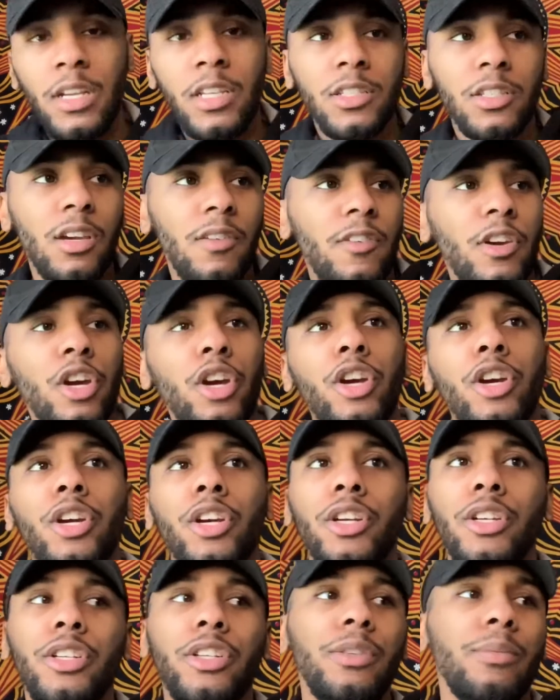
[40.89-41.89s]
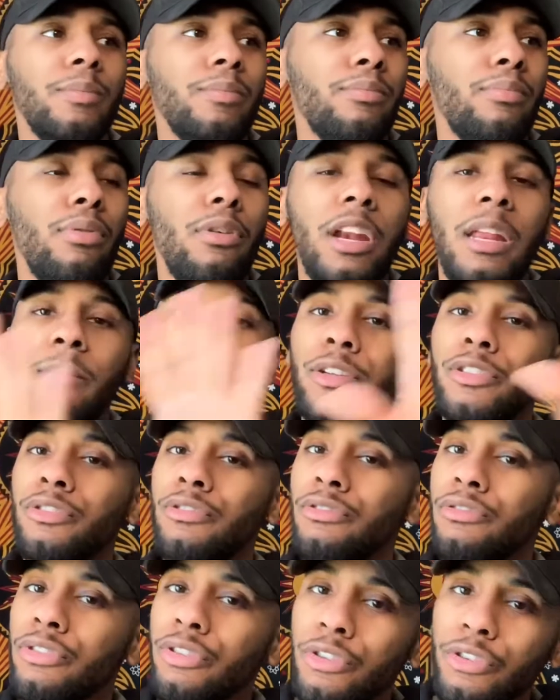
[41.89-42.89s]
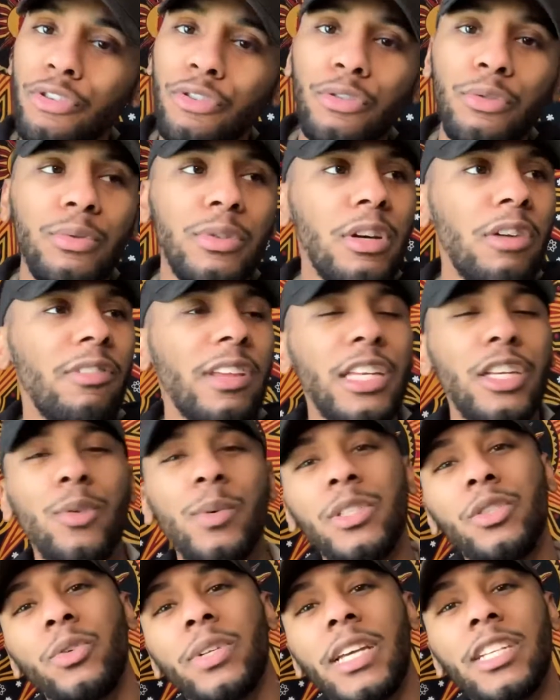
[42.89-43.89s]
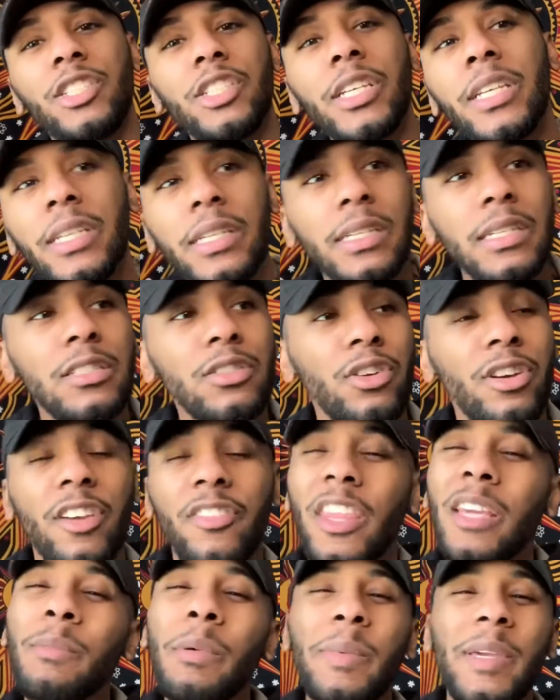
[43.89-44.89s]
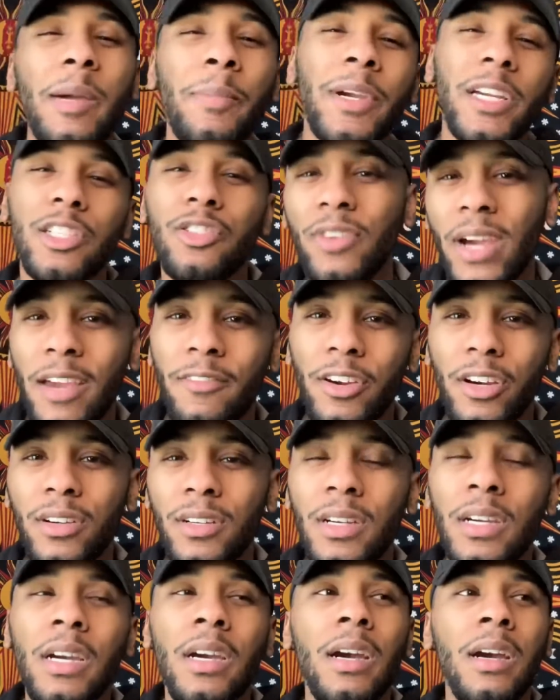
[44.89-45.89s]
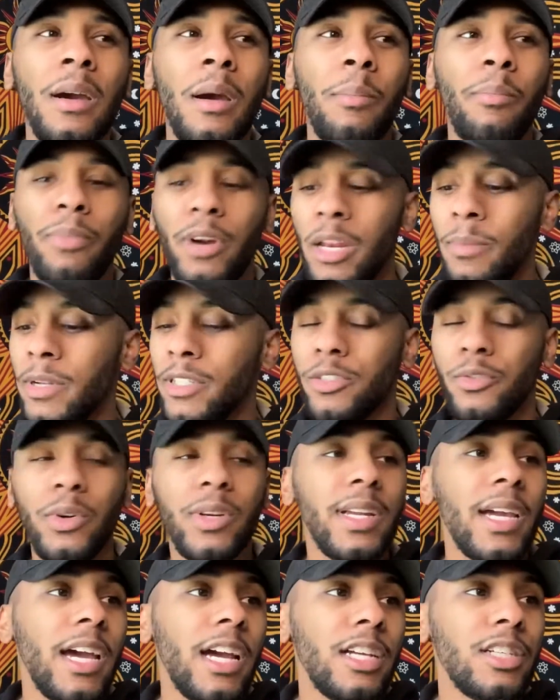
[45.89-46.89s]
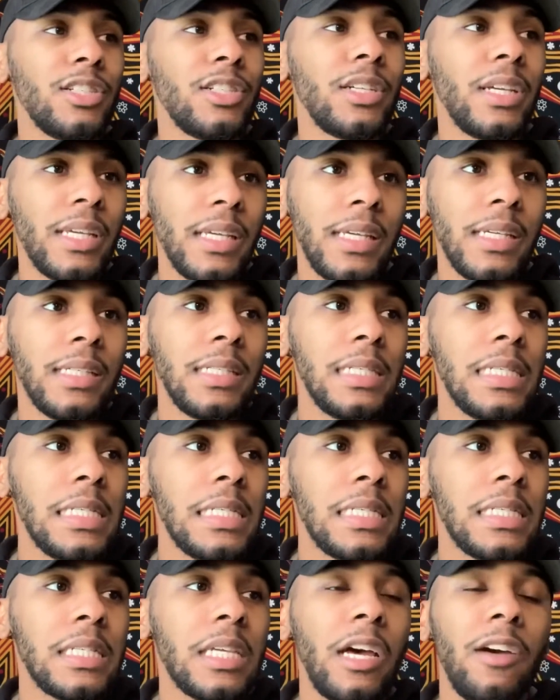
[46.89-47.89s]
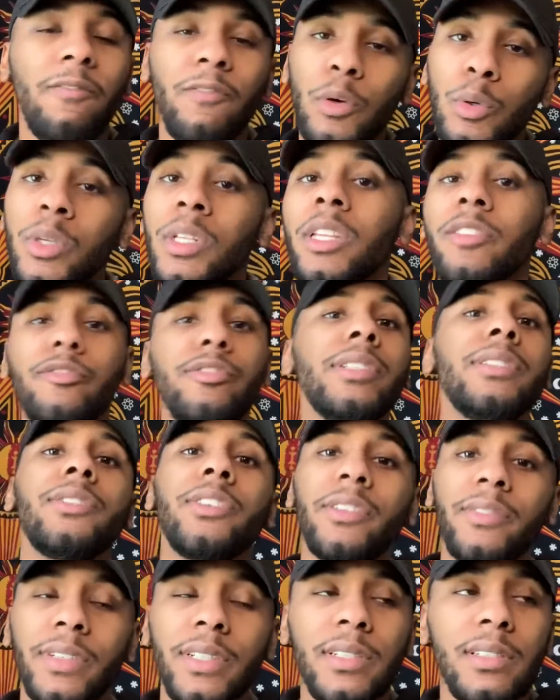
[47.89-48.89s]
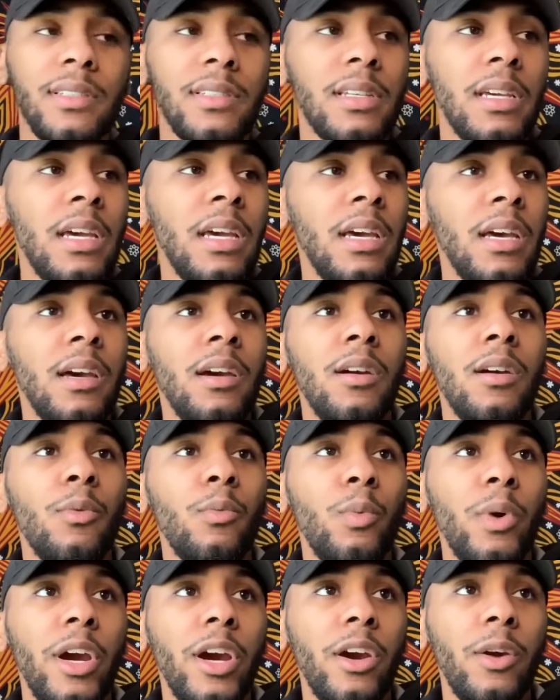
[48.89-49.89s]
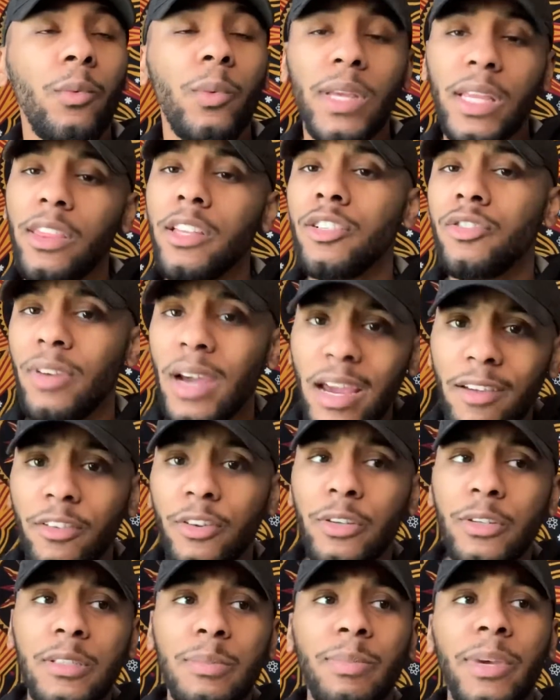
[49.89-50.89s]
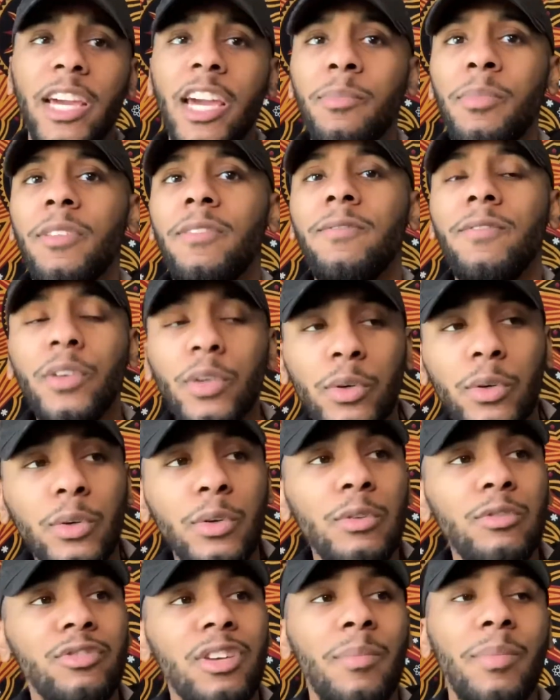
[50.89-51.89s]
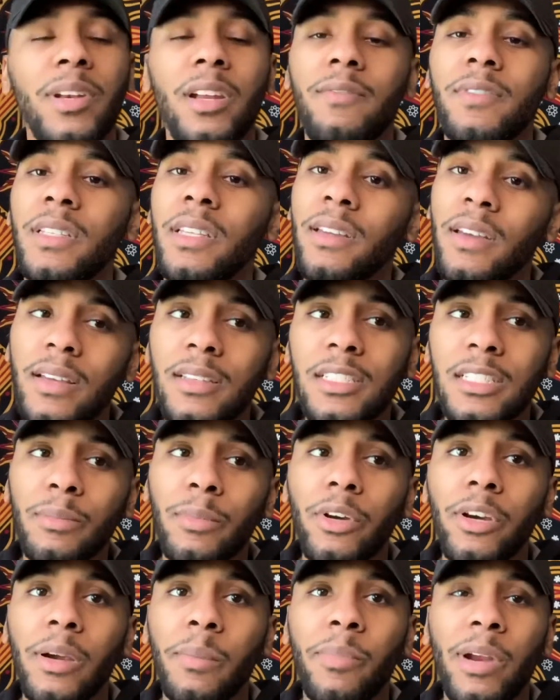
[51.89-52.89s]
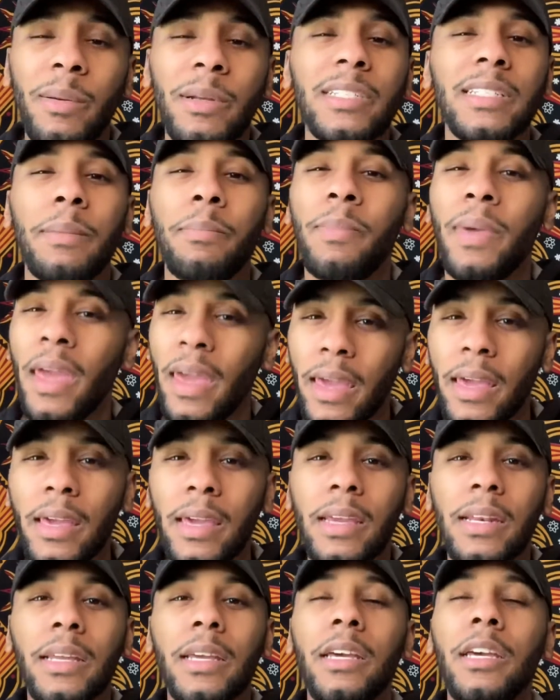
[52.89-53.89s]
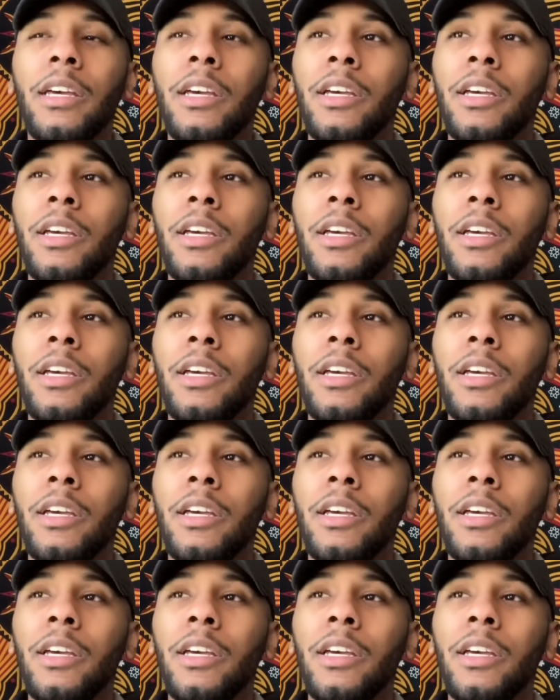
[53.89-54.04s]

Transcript: So if you're pretty much new, don't really know what DoorDash is, or you're thinking about becoming a driver, pretty much DoorDash is a food delivery service where we, the drivers, pick up the food, drop it off to the customer, and pretty much get paid